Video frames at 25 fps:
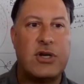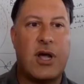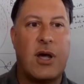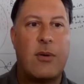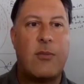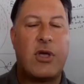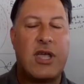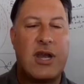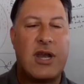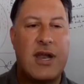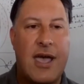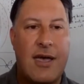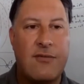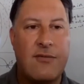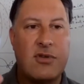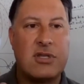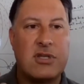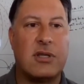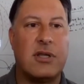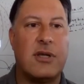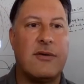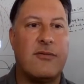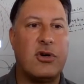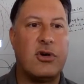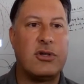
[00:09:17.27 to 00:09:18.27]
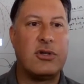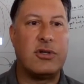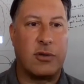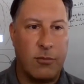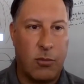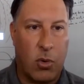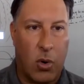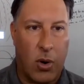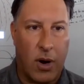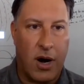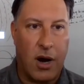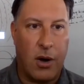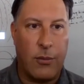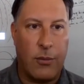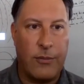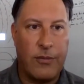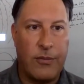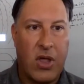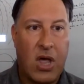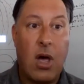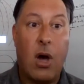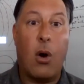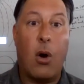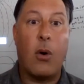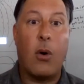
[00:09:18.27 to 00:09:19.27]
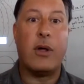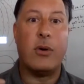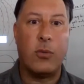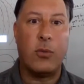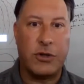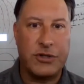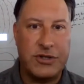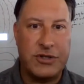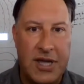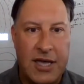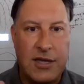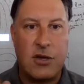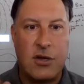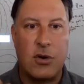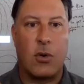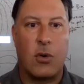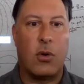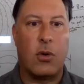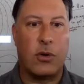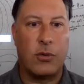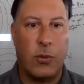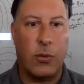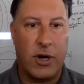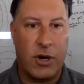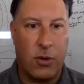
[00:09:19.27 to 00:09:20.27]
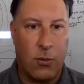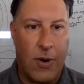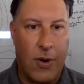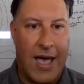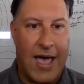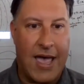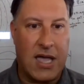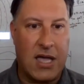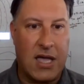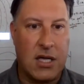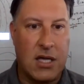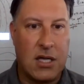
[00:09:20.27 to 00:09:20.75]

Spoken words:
and we can have it delivered tomorrow. Oh, and we'll take your old one away.